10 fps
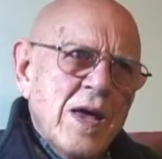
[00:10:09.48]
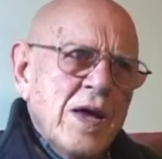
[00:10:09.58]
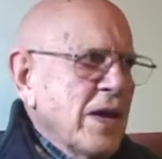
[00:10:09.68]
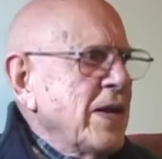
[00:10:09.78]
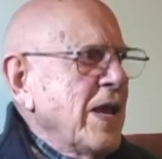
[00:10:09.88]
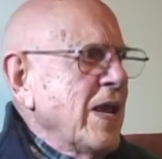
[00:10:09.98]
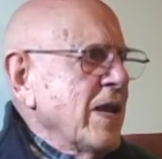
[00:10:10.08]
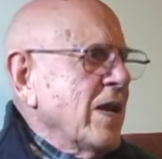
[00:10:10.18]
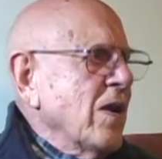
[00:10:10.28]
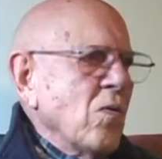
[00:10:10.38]
An
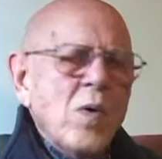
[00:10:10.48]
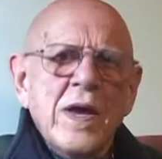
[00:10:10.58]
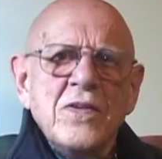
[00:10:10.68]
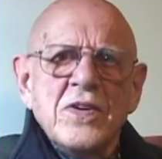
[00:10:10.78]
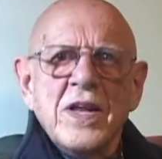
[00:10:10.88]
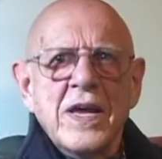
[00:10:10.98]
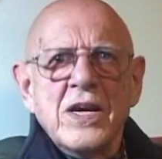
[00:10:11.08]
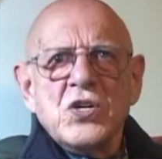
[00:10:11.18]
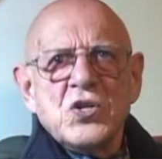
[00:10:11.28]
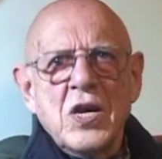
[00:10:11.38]
egg. Why is an
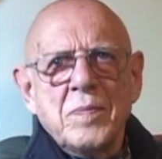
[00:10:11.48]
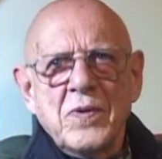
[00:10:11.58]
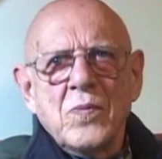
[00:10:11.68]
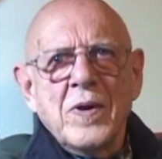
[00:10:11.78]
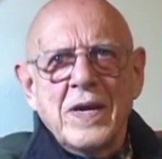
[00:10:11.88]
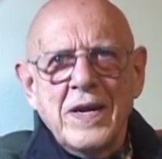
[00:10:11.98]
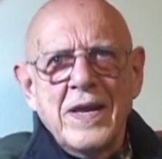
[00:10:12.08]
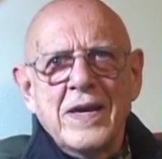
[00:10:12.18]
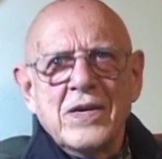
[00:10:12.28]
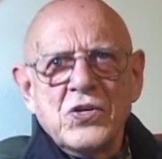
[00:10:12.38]
egg shaped the way an
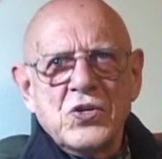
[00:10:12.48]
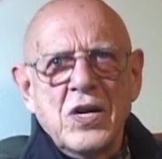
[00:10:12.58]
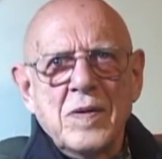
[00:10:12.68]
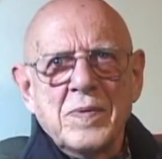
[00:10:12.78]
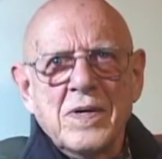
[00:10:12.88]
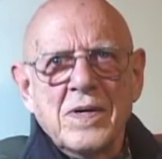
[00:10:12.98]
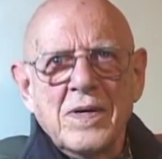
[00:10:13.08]
egg is shaped?